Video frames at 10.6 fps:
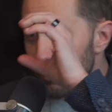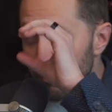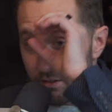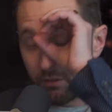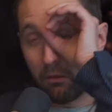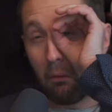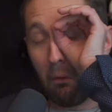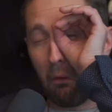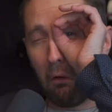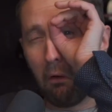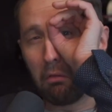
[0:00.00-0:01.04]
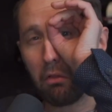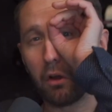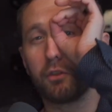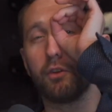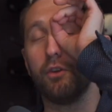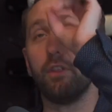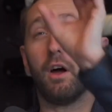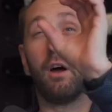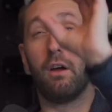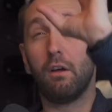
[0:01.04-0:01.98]
you yeah exactly
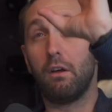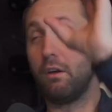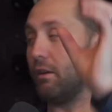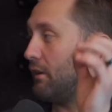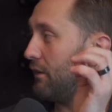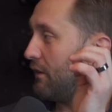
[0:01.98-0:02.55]
the, the, refractometer